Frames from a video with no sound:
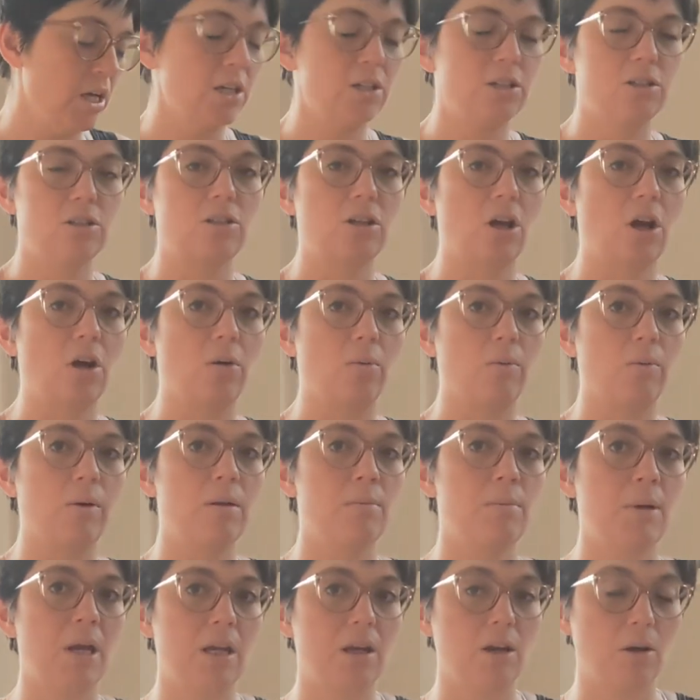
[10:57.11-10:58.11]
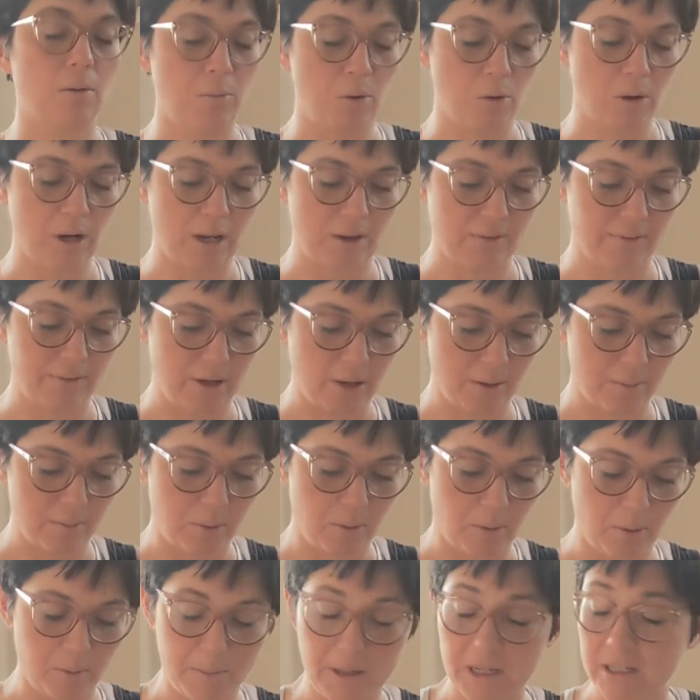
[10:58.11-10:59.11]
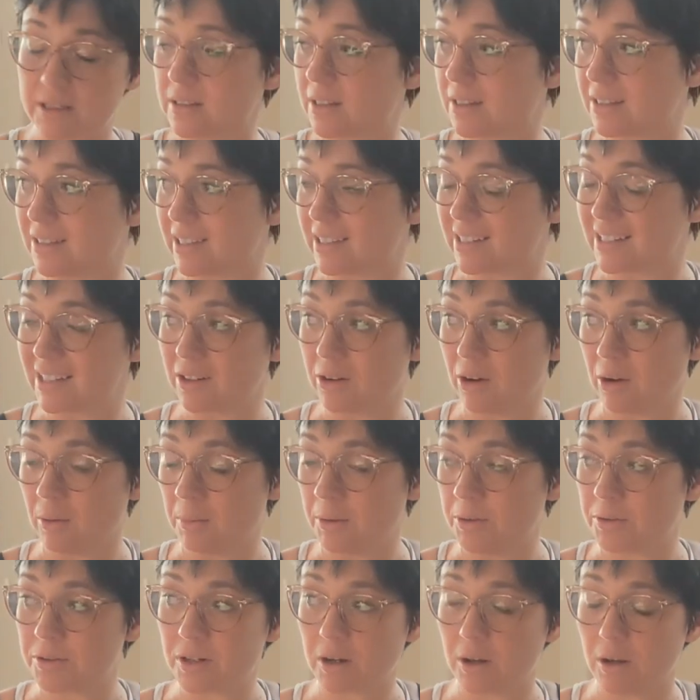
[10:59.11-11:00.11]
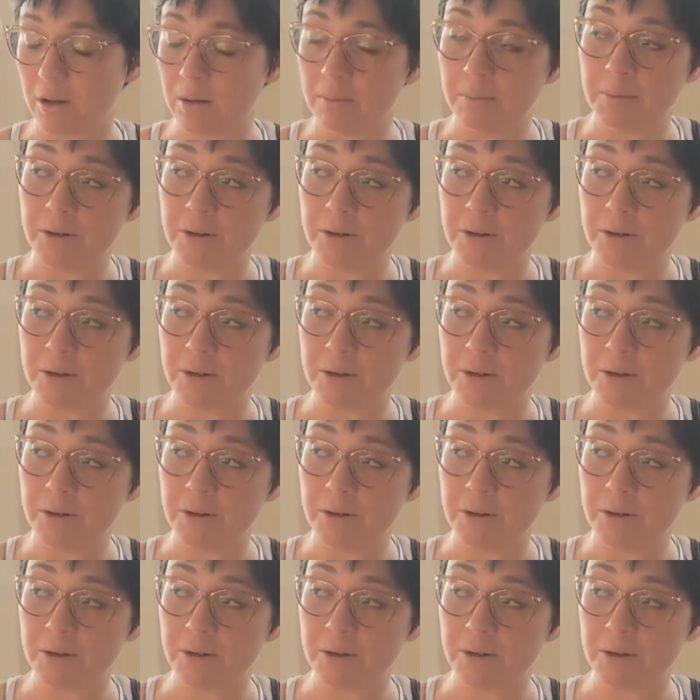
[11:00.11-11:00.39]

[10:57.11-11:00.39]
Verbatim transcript: So we may go more heavy on pole beans because I did almost all